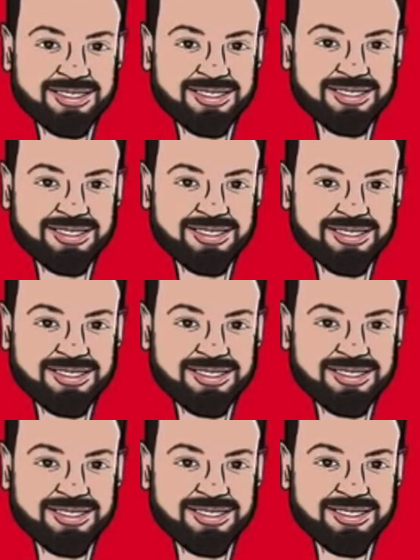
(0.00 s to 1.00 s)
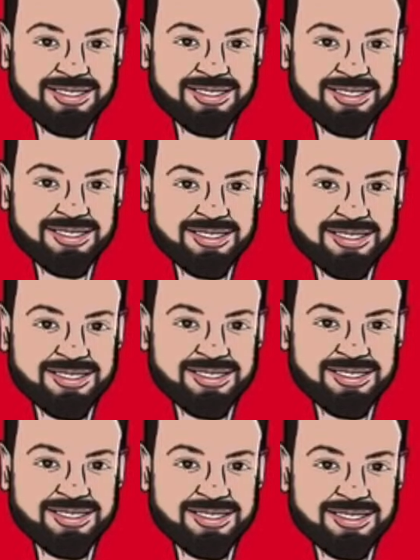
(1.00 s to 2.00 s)

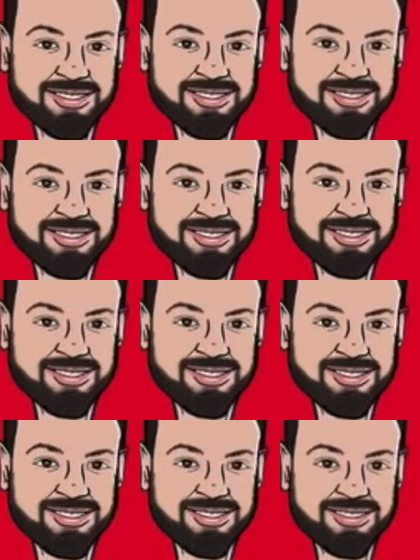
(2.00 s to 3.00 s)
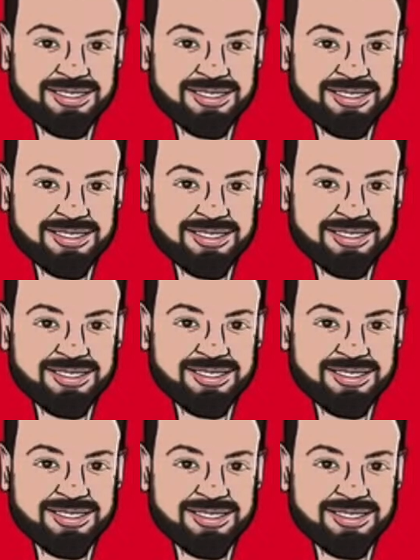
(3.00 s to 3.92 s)
The person shown says nothing.